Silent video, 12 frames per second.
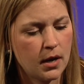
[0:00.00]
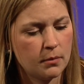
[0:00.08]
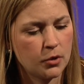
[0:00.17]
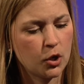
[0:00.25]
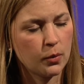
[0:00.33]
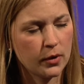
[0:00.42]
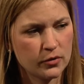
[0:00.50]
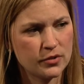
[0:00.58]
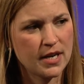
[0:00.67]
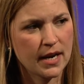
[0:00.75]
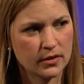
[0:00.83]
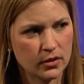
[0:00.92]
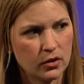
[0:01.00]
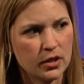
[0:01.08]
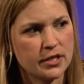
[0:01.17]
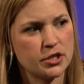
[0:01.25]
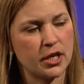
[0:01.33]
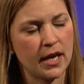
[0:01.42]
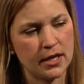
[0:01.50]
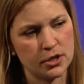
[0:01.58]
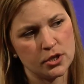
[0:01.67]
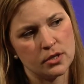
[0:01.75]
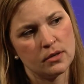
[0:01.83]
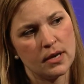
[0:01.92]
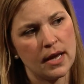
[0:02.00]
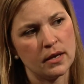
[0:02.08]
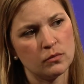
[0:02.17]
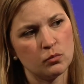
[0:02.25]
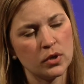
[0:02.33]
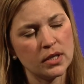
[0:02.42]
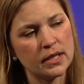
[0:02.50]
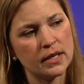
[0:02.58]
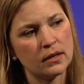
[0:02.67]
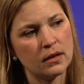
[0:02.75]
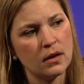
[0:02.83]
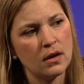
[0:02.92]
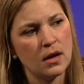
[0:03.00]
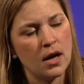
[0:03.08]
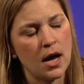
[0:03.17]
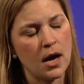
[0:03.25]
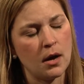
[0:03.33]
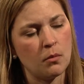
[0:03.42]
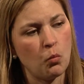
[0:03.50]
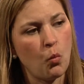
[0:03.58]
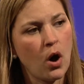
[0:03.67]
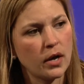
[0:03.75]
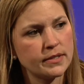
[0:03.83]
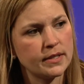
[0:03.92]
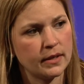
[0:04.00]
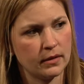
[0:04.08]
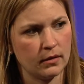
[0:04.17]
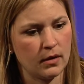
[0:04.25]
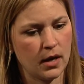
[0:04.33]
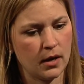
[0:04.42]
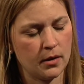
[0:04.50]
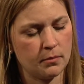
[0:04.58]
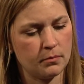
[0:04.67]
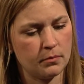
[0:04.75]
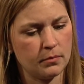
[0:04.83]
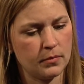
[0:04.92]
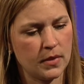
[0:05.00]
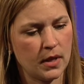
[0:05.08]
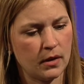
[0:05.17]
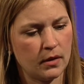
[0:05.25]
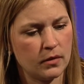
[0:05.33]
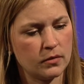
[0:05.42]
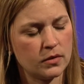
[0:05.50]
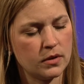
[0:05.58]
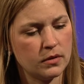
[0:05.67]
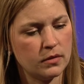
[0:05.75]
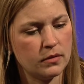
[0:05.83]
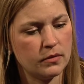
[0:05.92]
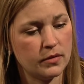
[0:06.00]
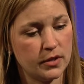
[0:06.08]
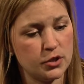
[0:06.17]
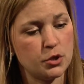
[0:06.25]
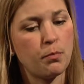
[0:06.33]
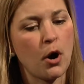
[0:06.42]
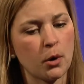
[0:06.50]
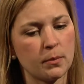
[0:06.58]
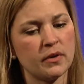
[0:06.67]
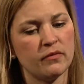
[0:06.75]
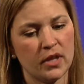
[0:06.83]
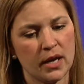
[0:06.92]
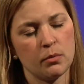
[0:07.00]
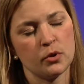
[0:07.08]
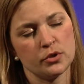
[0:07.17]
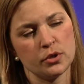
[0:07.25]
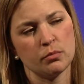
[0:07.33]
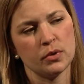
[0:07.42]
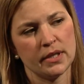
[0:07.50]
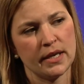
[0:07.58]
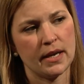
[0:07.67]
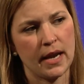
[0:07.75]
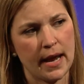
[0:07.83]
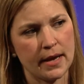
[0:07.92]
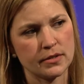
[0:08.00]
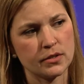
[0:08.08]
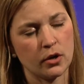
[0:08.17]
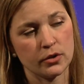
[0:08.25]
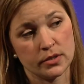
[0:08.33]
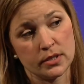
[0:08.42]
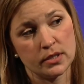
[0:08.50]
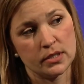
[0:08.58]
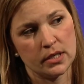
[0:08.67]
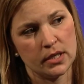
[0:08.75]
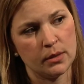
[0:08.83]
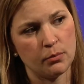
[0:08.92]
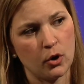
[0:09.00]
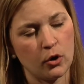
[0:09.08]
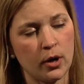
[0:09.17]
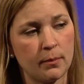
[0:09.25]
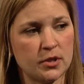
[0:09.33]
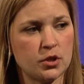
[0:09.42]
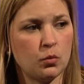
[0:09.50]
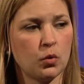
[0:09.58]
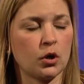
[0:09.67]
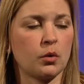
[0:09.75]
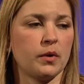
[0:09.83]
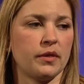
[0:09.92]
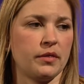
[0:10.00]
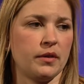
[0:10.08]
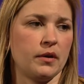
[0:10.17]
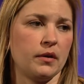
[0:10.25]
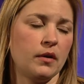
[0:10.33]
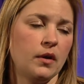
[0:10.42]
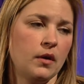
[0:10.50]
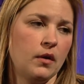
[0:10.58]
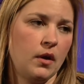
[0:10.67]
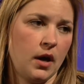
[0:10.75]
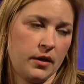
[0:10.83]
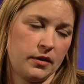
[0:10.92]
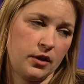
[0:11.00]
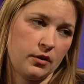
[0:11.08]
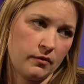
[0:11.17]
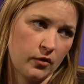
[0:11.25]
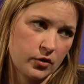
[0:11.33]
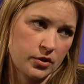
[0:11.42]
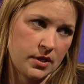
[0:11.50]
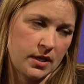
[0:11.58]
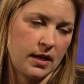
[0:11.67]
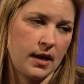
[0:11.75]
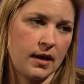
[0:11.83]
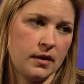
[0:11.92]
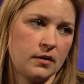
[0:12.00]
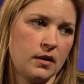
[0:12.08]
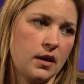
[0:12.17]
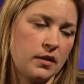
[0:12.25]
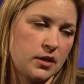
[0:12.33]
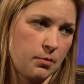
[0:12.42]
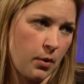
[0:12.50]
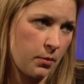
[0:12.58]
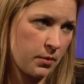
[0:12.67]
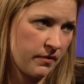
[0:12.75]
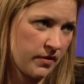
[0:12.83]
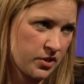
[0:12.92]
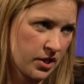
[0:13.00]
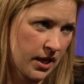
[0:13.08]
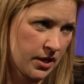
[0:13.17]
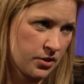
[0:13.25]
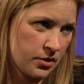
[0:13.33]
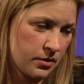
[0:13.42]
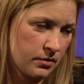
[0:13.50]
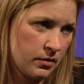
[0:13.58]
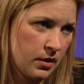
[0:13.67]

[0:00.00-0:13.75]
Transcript: career and technical education, and really wanting the Department of Labor to really enhance our CTE program, and to work with the university and the Department of Education